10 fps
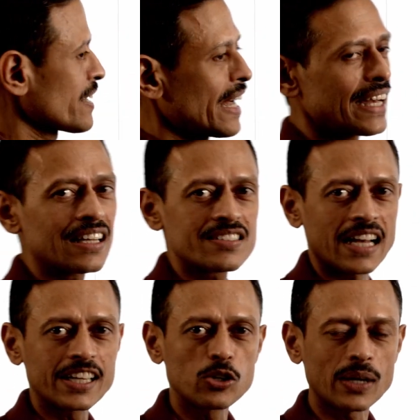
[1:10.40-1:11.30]
triangle is an
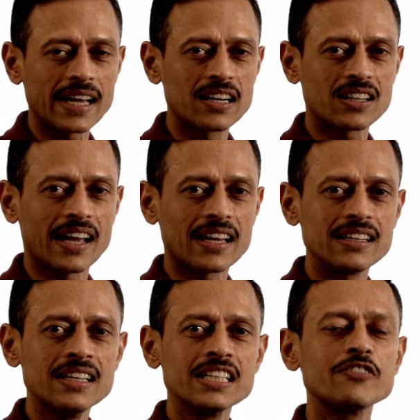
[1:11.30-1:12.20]
acute angle triangle
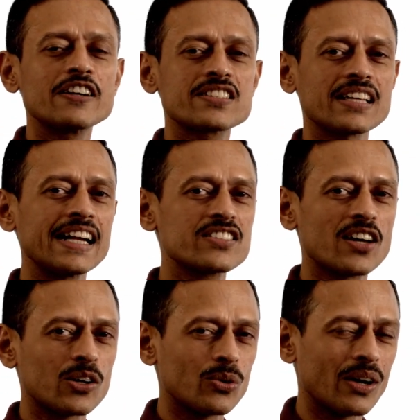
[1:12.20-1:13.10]
if its sides
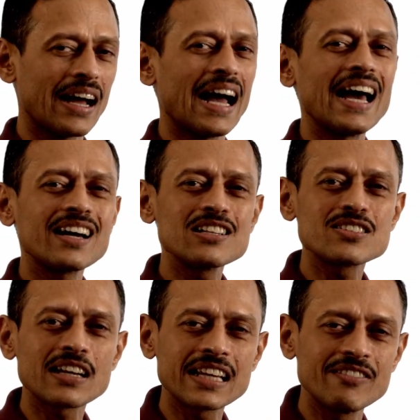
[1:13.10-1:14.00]
are known? Angles
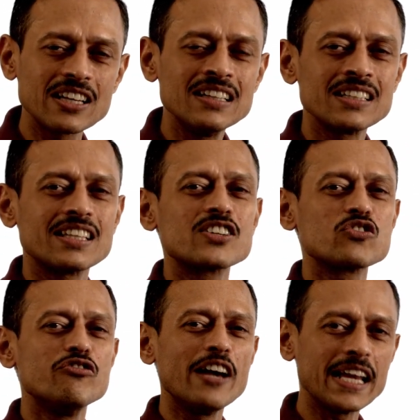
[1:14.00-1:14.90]
are given, then it's
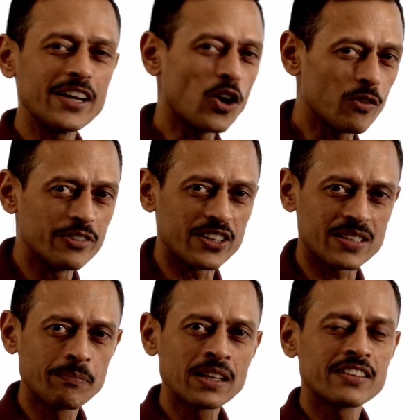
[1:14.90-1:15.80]
very obvious.
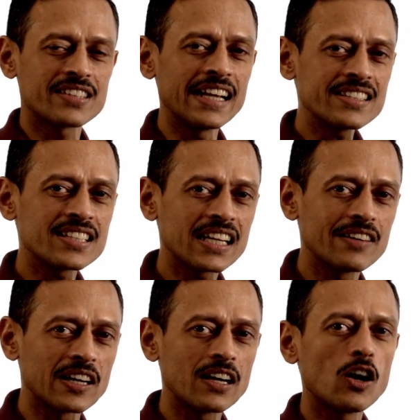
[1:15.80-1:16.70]
Sides are
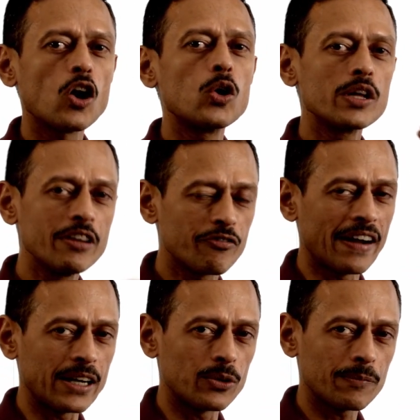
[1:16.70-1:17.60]
given, how do we
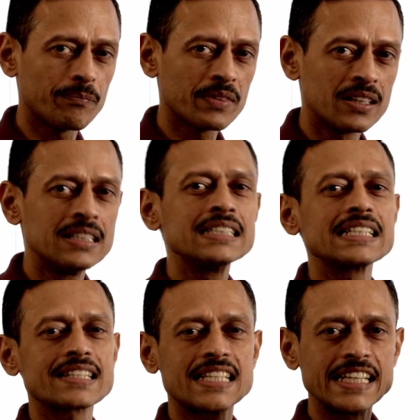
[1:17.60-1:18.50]
find out?
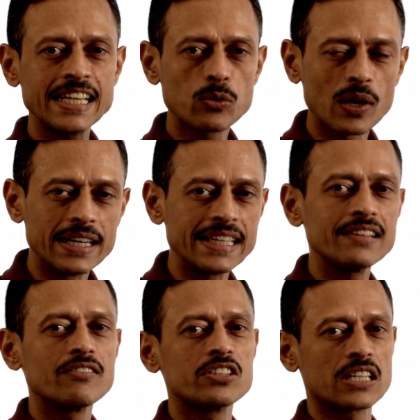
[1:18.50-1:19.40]
There's an inequality
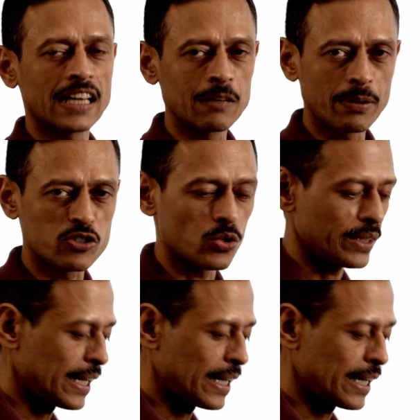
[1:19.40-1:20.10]
which will help us do